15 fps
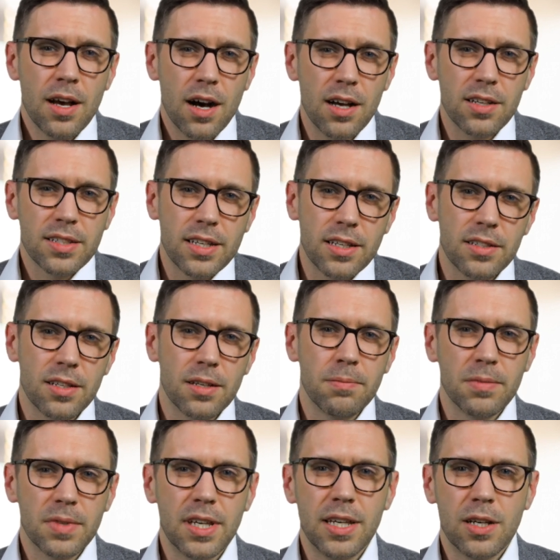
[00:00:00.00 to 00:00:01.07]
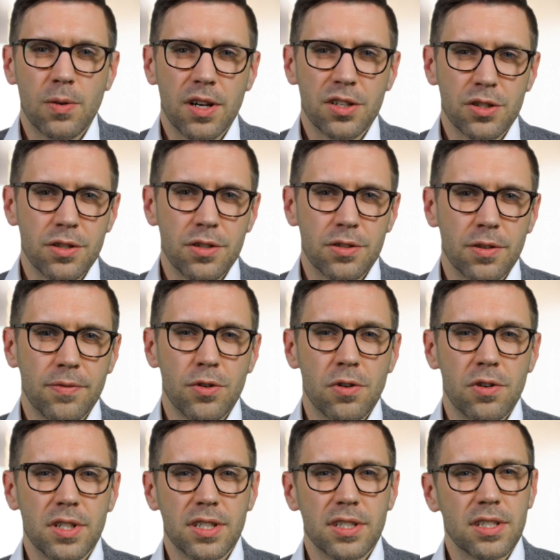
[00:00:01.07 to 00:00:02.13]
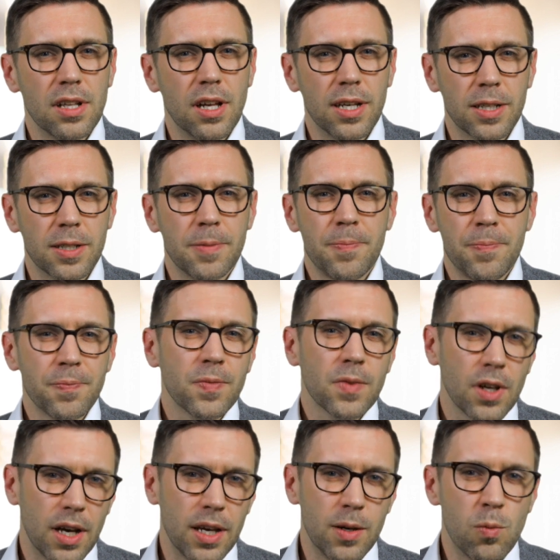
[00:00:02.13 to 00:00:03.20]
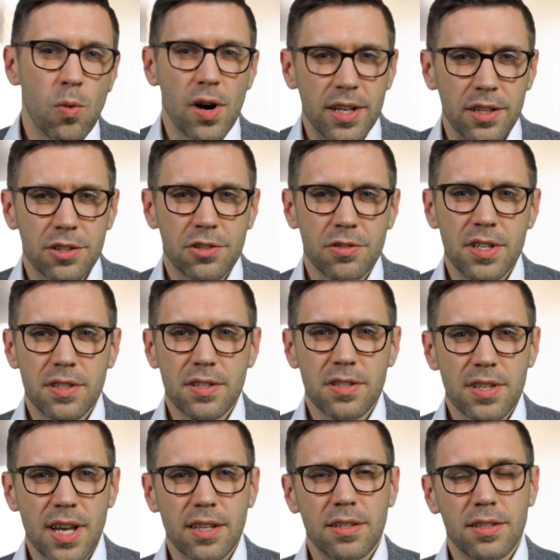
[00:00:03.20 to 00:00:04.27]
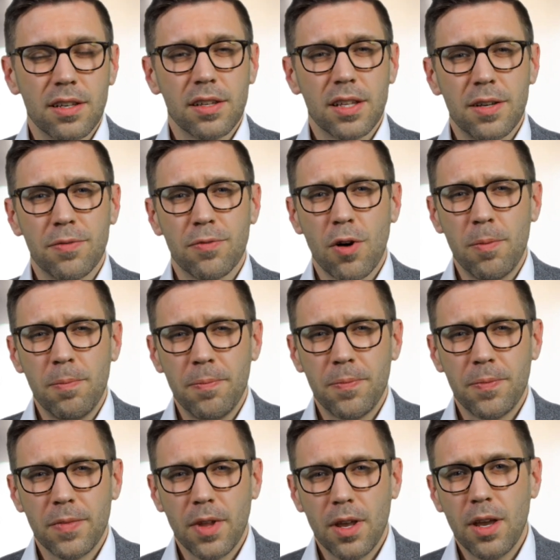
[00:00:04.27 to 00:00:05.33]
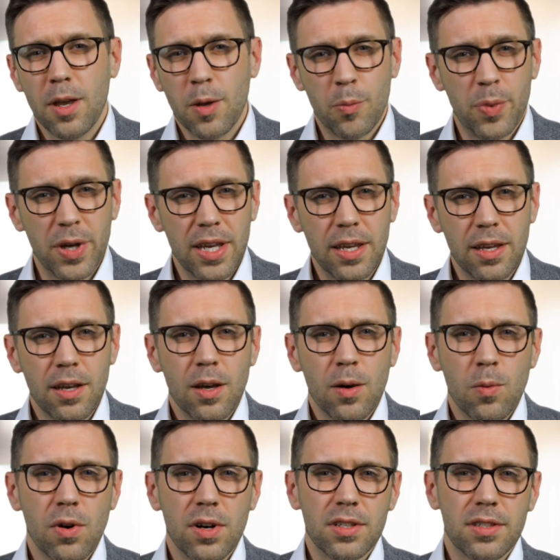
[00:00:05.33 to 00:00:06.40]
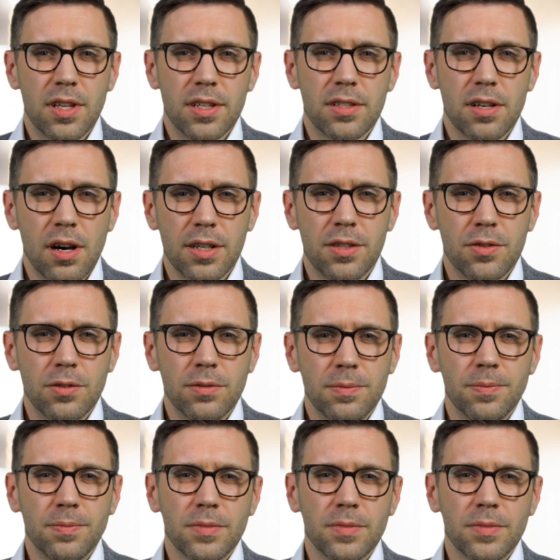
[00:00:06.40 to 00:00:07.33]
Asking some key questions of your audience like, A, what industries and sectors are they from? B, what is their title?